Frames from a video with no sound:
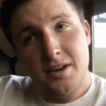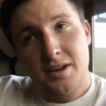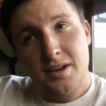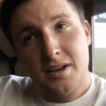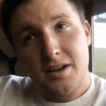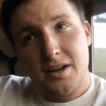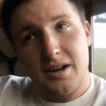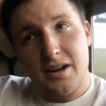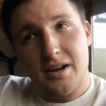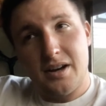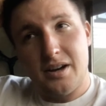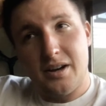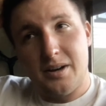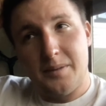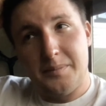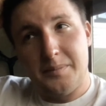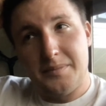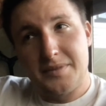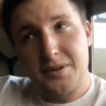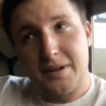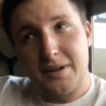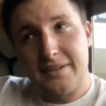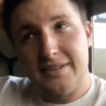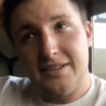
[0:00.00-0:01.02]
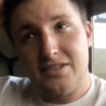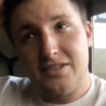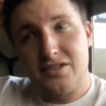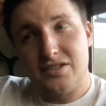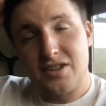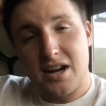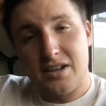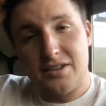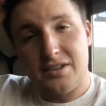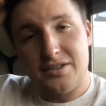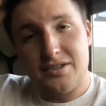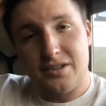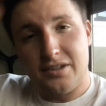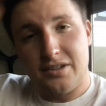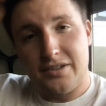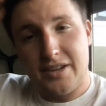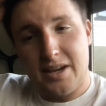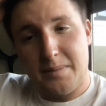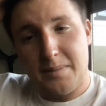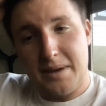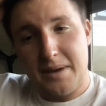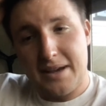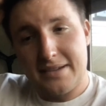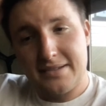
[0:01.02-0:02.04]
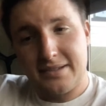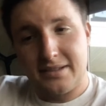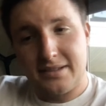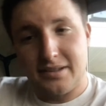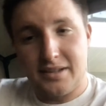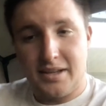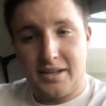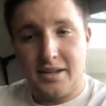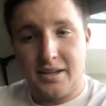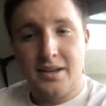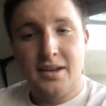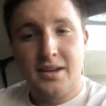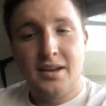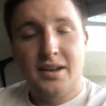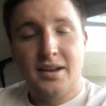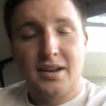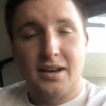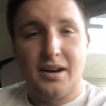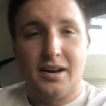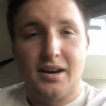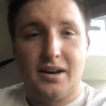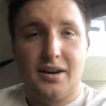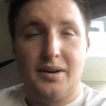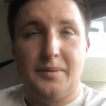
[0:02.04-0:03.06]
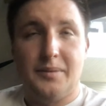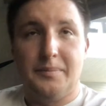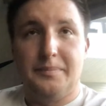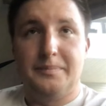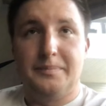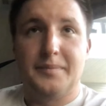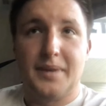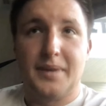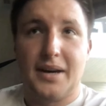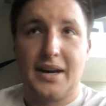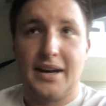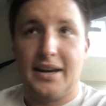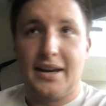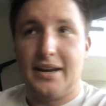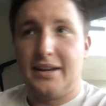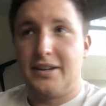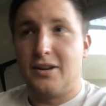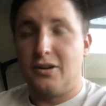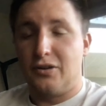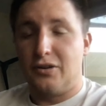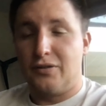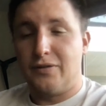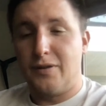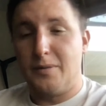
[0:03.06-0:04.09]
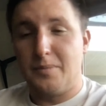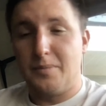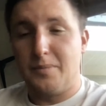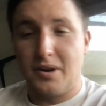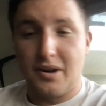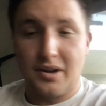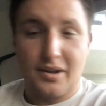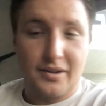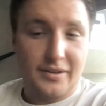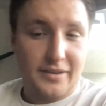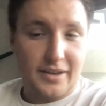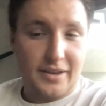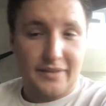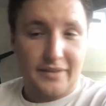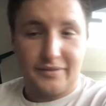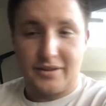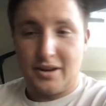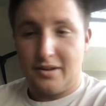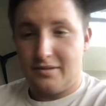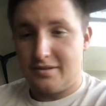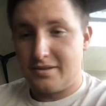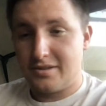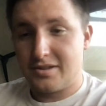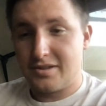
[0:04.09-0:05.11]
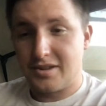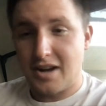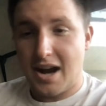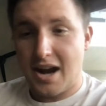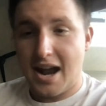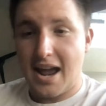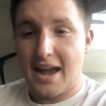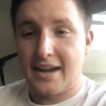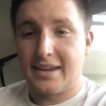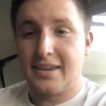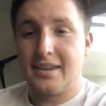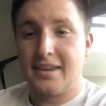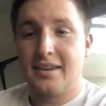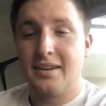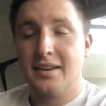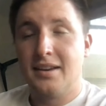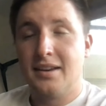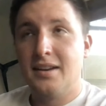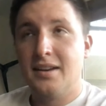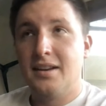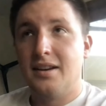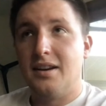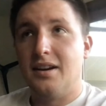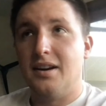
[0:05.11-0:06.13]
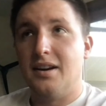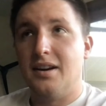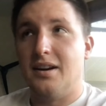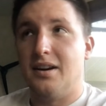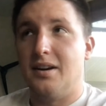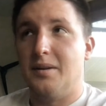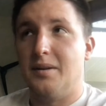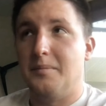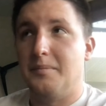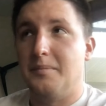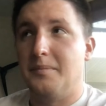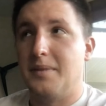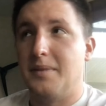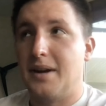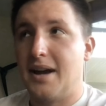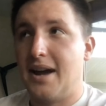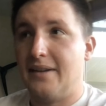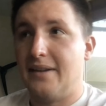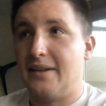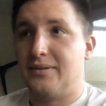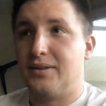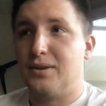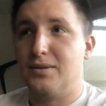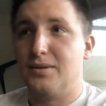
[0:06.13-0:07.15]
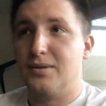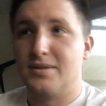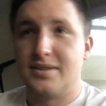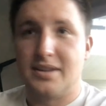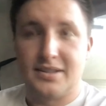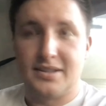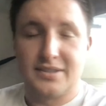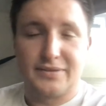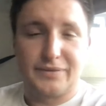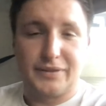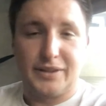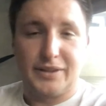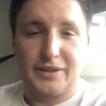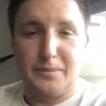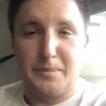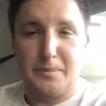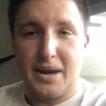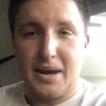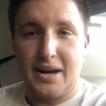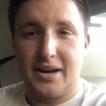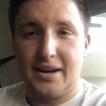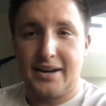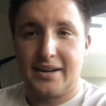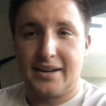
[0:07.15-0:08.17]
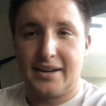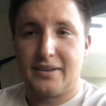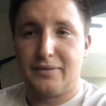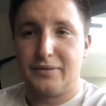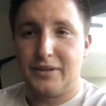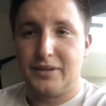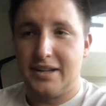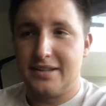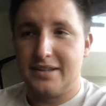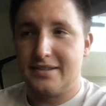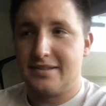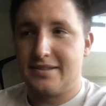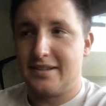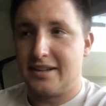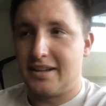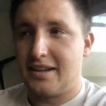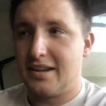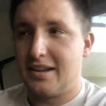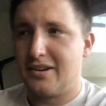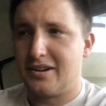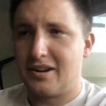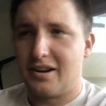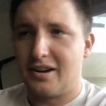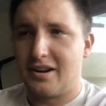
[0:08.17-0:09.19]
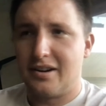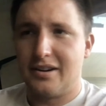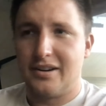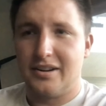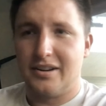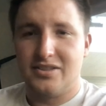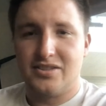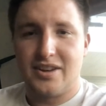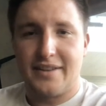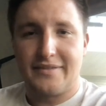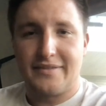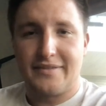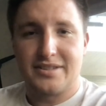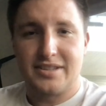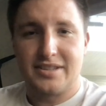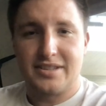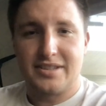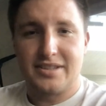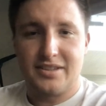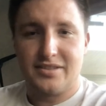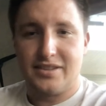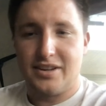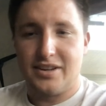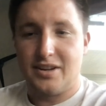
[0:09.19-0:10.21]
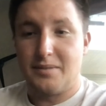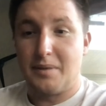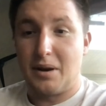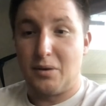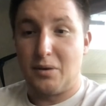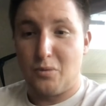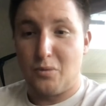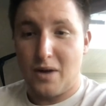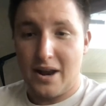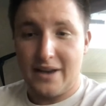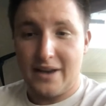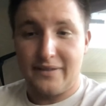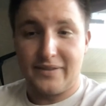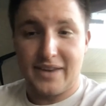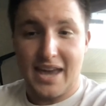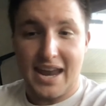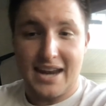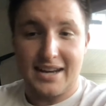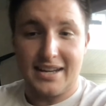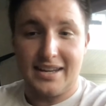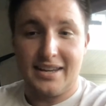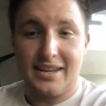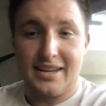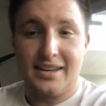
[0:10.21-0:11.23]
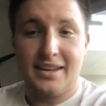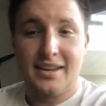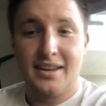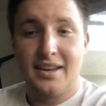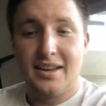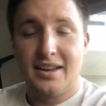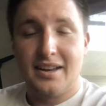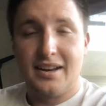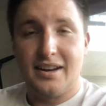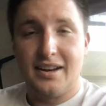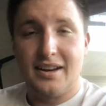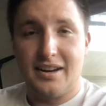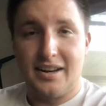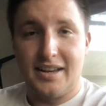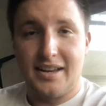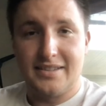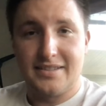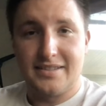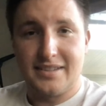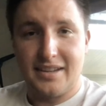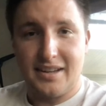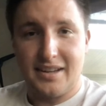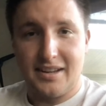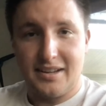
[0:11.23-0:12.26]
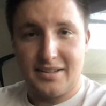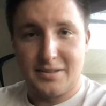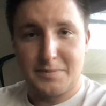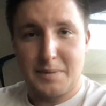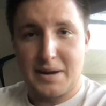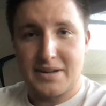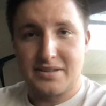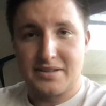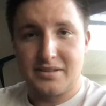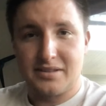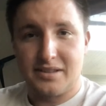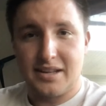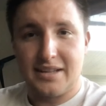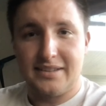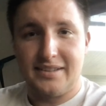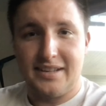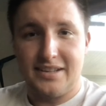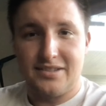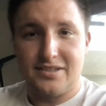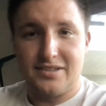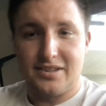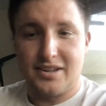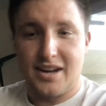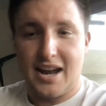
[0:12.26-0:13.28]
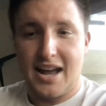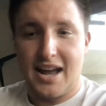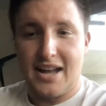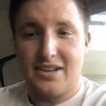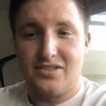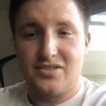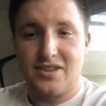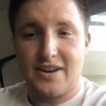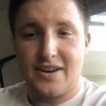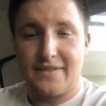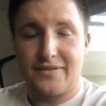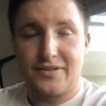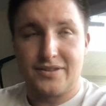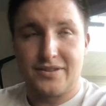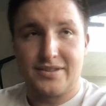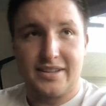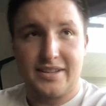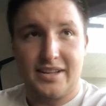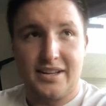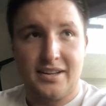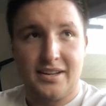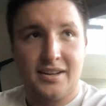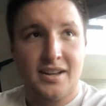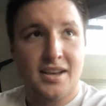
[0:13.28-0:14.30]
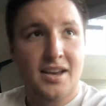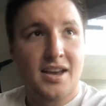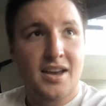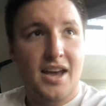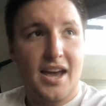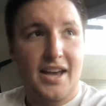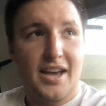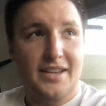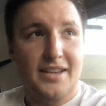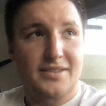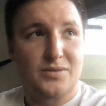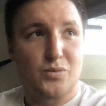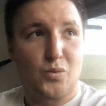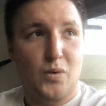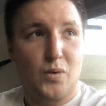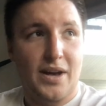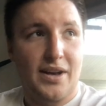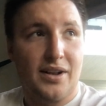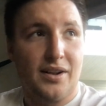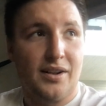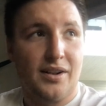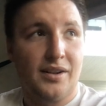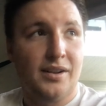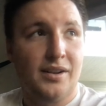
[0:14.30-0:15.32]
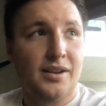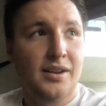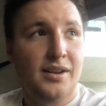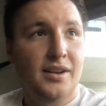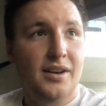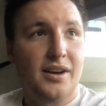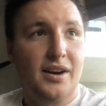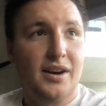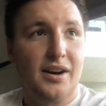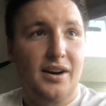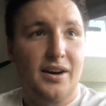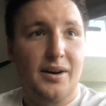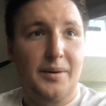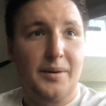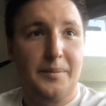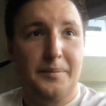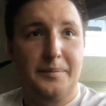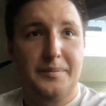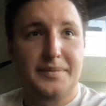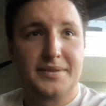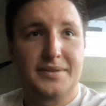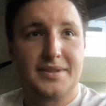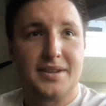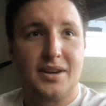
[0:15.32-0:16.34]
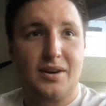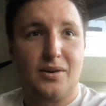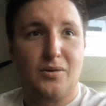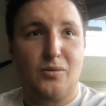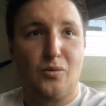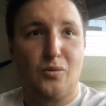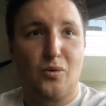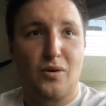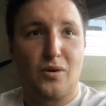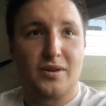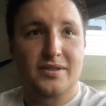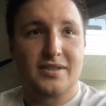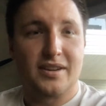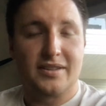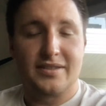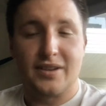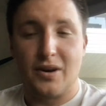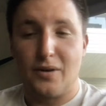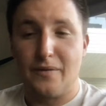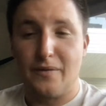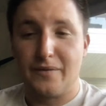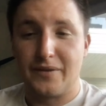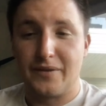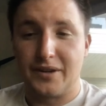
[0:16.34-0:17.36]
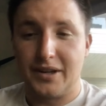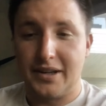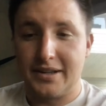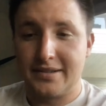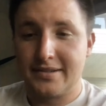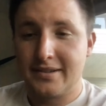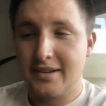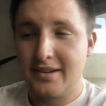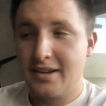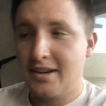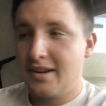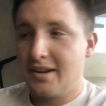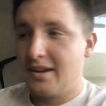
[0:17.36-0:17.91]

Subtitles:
So I teach college all day, basically. I coach football. I've coached track. I have two sons, Flynn and Merrick. Flynn is a kindergartner at Jefferson this year. My wife, Katie, is a special ed teacher at Jefferson as well. So Warsaw's home for us.